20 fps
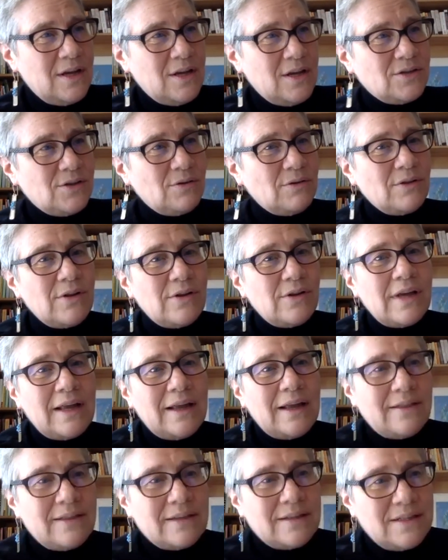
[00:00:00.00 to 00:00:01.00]
So
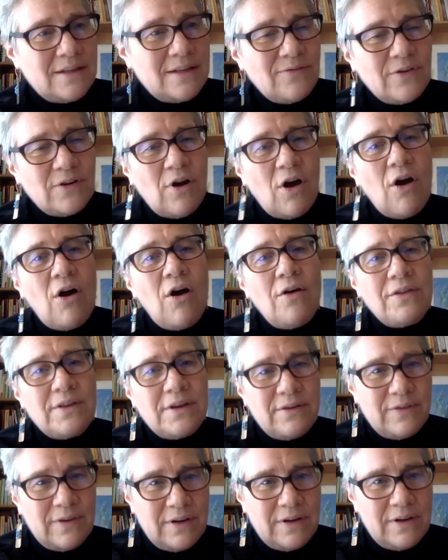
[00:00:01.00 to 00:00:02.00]
looking at the different, all the
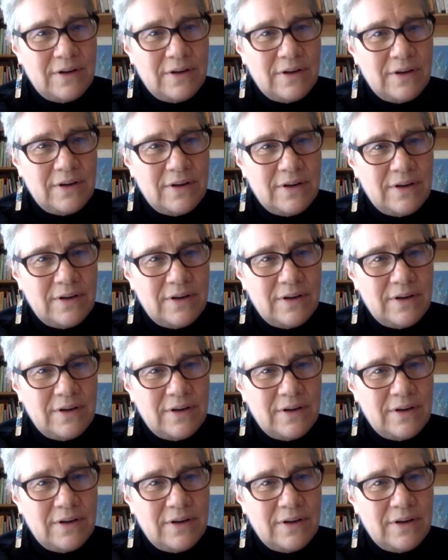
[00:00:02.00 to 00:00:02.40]
different